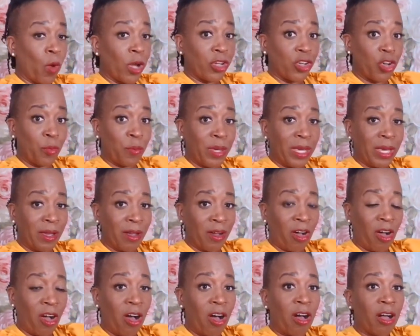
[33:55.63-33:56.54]
you're being
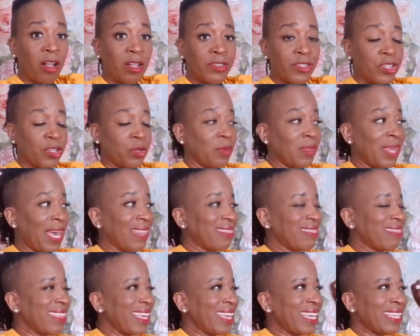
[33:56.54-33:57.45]
called to,
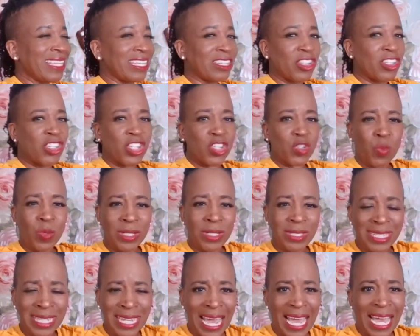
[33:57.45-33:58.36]
that thing that just will
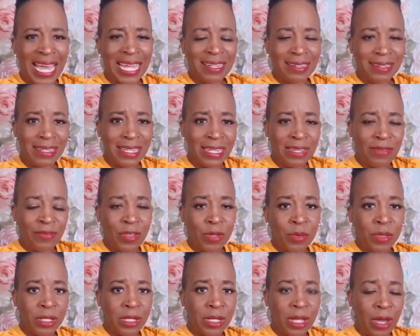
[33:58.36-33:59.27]
not leave you
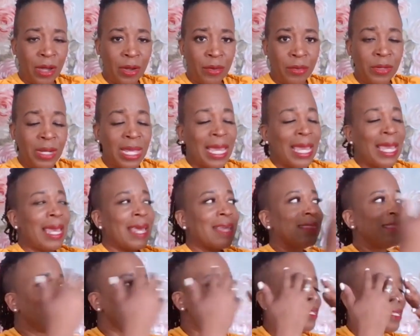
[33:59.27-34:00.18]
alone,
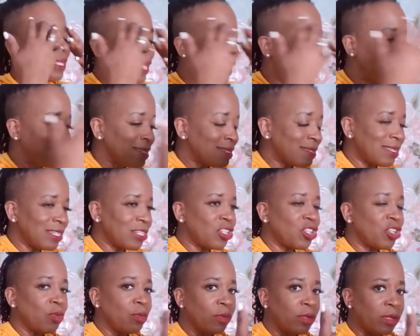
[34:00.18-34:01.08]
the lens that
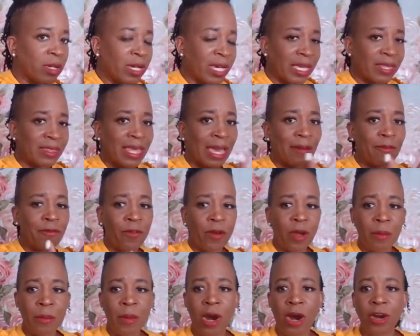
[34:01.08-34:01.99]
you look at that
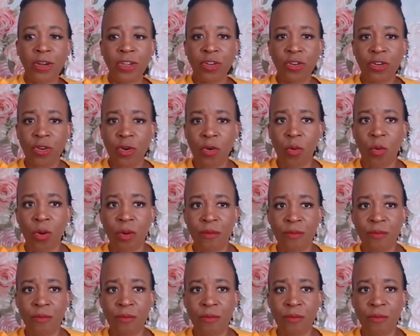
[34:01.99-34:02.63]
from are your core